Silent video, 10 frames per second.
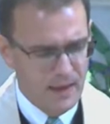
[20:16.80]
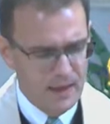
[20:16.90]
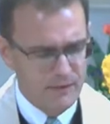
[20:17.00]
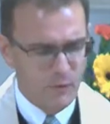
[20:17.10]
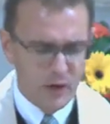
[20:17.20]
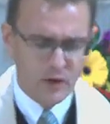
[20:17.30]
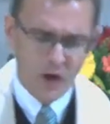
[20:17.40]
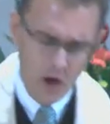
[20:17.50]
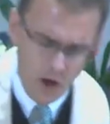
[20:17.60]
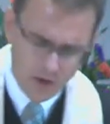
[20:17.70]
If we are
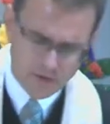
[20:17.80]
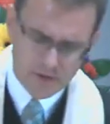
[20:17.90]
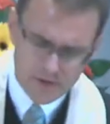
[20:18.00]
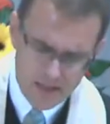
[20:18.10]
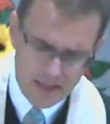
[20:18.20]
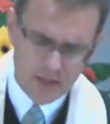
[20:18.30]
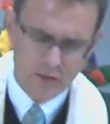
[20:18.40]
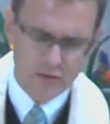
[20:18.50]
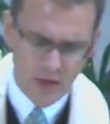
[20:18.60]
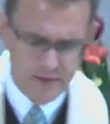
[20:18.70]
called to seek and do
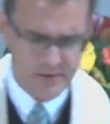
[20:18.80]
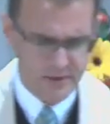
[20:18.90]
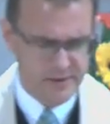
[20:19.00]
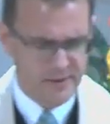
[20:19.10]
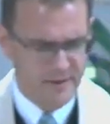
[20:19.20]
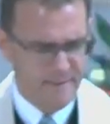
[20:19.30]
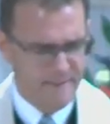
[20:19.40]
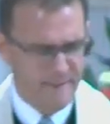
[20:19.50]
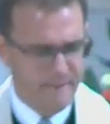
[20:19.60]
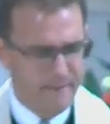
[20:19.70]
justice,
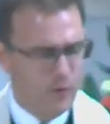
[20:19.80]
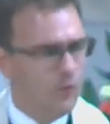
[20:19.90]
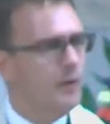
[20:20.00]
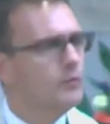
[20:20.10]
we will